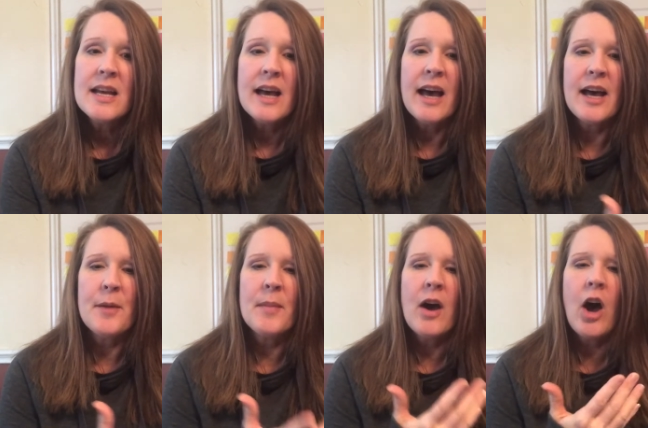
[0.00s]

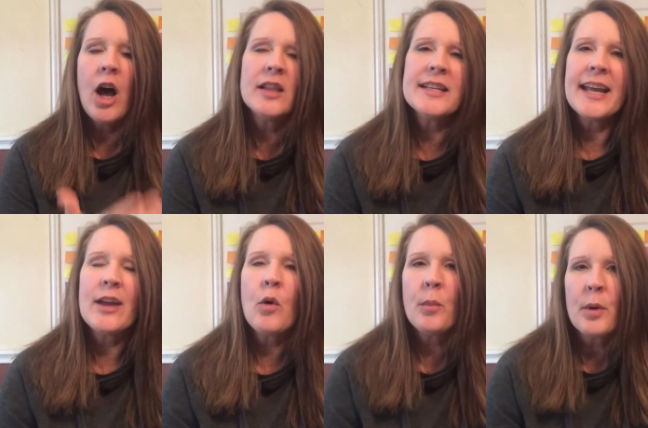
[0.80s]
holiday
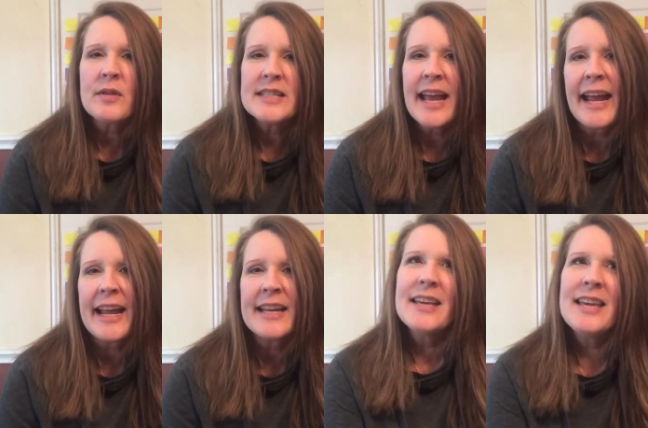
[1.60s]
or
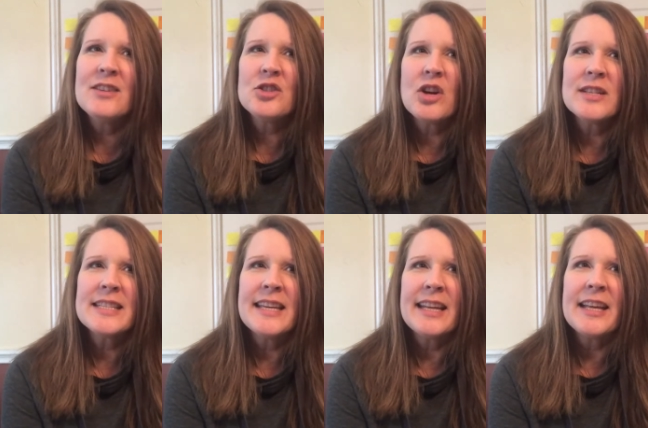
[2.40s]
birthday, he starts
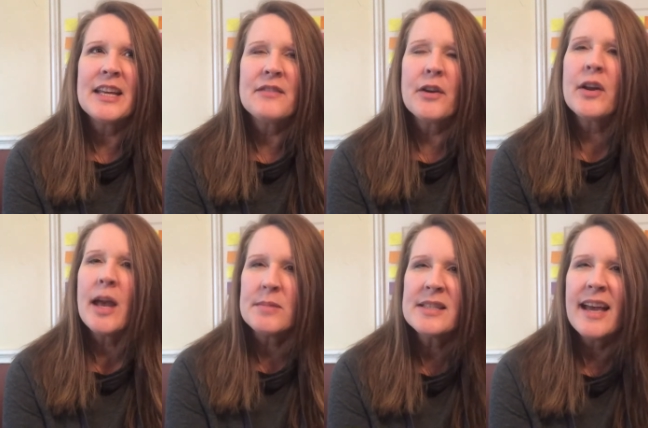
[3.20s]
getting very
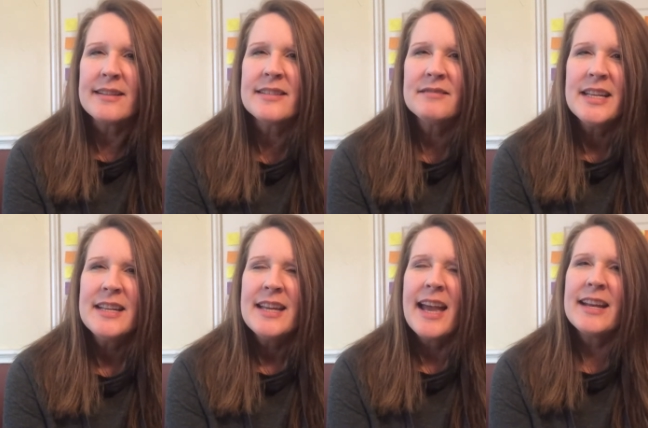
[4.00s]
upset
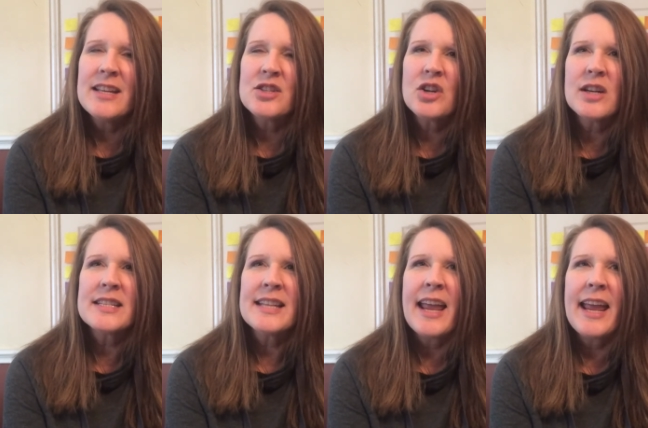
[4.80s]
and he starts
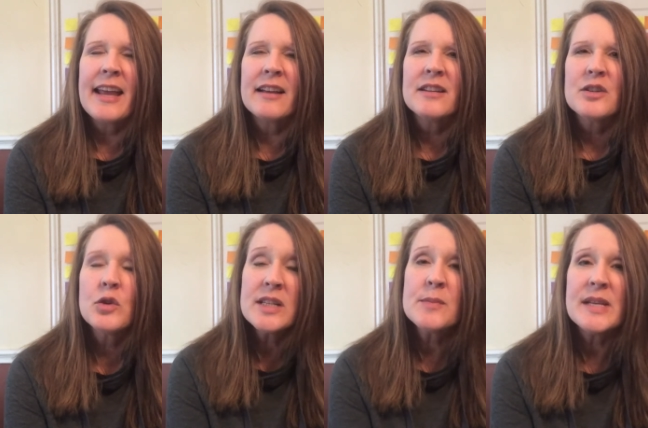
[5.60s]
saying
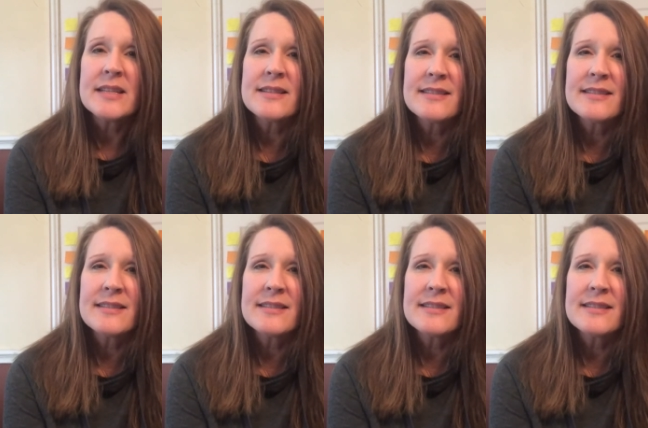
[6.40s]
Christmas.